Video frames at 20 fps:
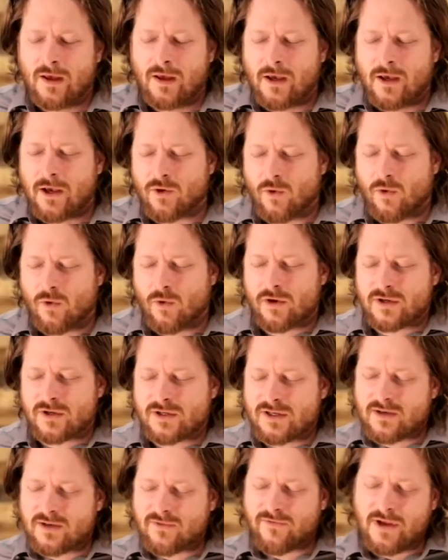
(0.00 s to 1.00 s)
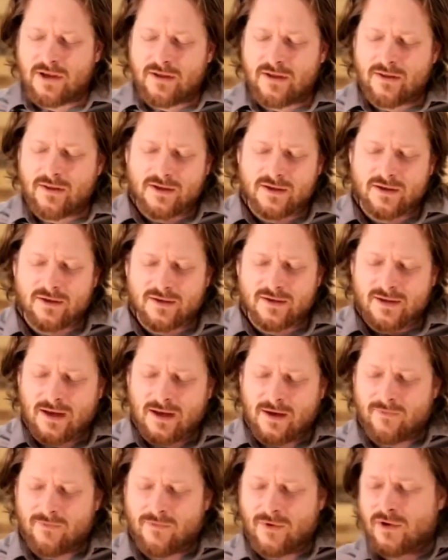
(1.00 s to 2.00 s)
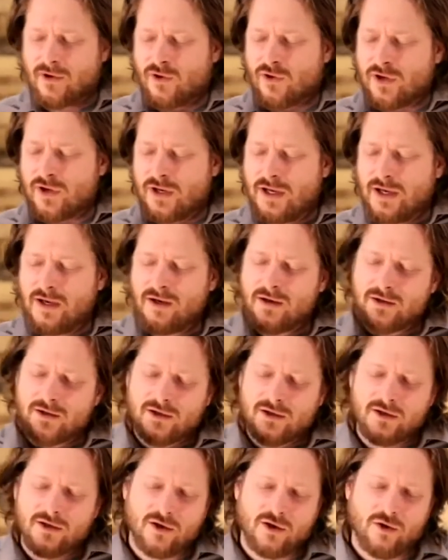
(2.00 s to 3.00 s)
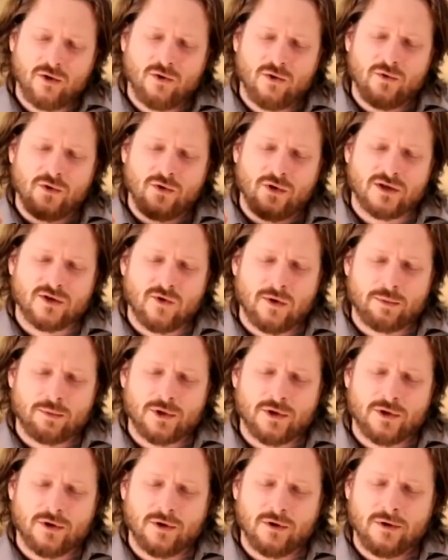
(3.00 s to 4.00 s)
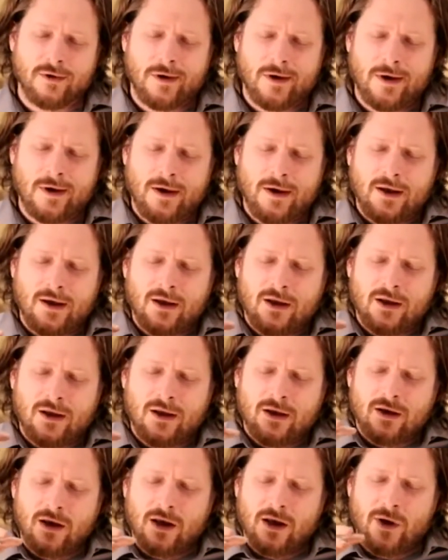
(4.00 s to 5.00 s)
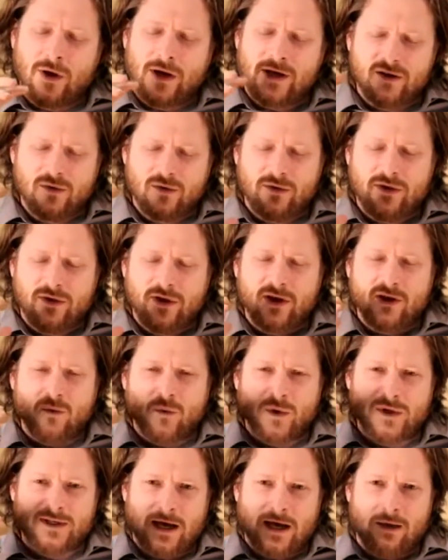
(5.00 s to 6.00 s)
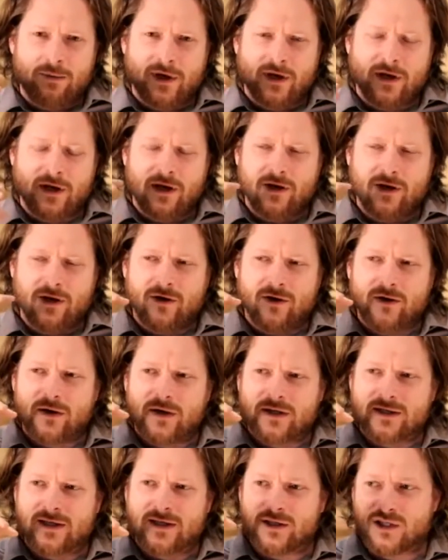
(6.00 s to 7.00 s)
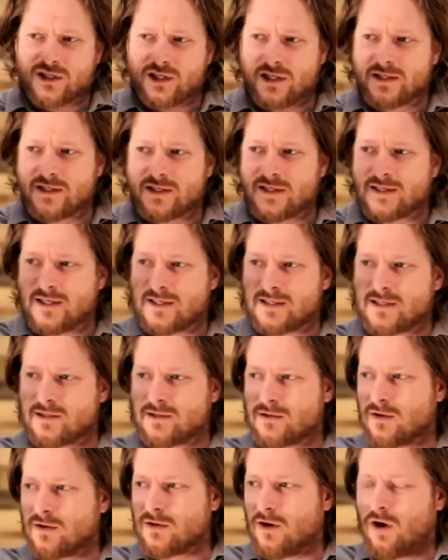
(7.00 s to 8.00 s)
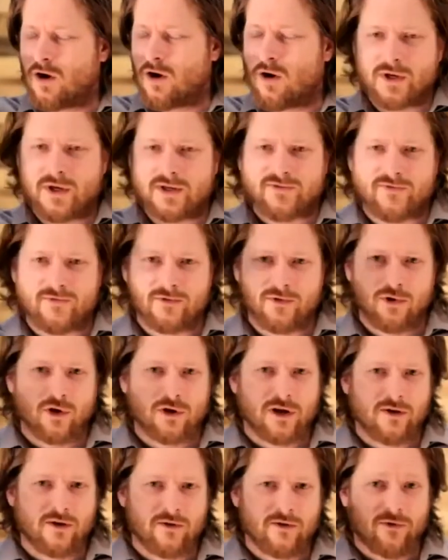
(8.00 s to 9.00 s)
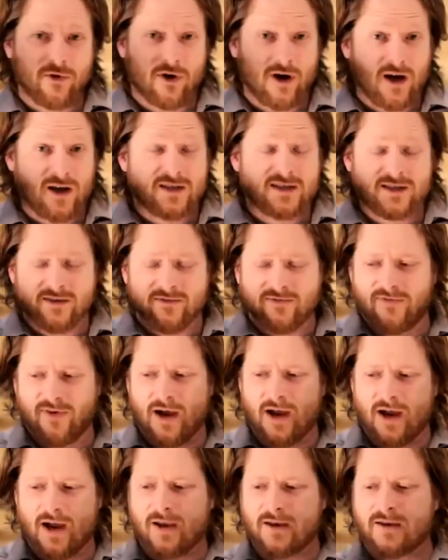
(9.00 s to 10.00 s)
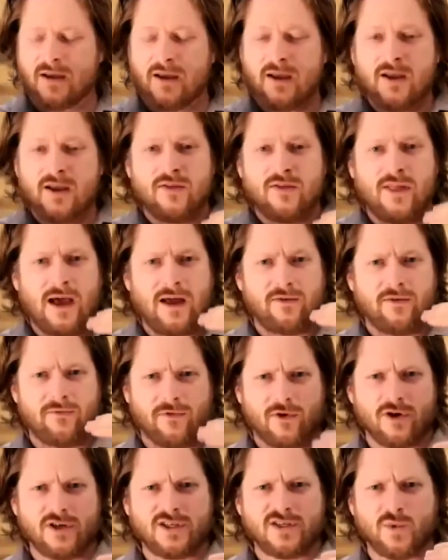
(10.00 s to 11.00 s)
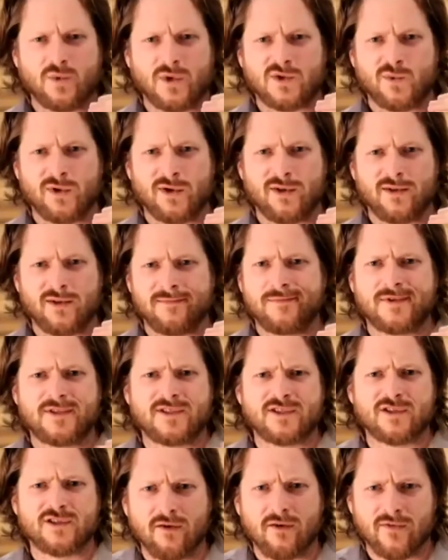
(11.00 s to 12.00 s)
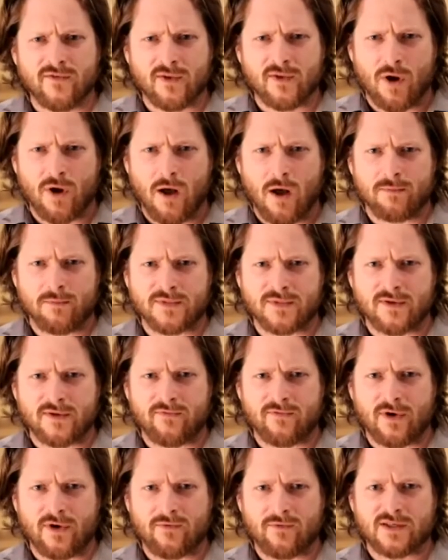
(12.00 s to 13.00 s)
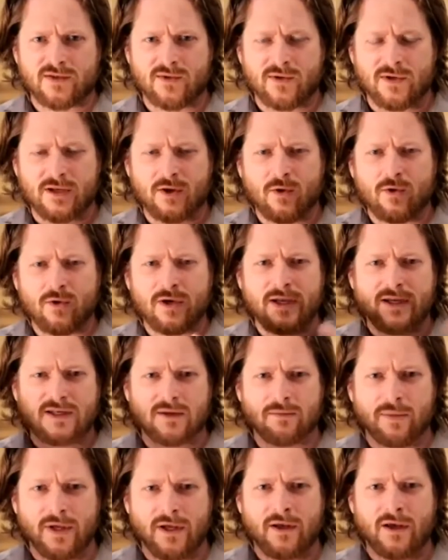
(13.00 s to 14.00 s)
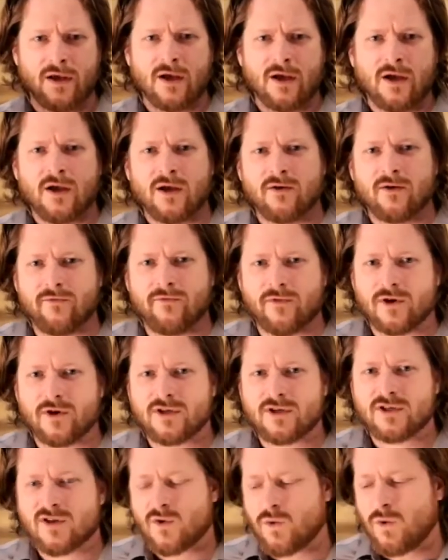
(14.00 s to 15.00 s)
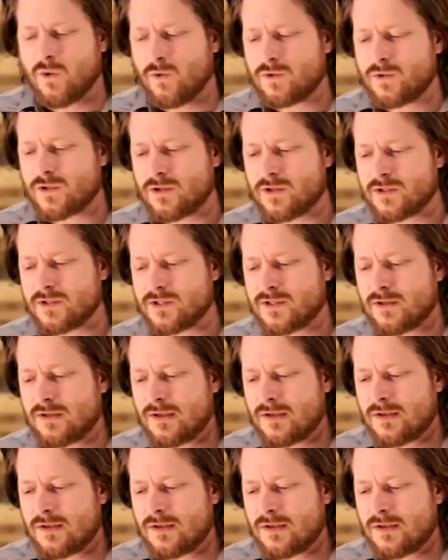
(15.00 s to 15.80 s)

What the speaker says: In order to defeat the devil, you need to know your scripture. Now, I don't think what's happening here is that Jesus is always looking for us to find that verse which will solve the problems in front of us. We don't need to be verse quoters.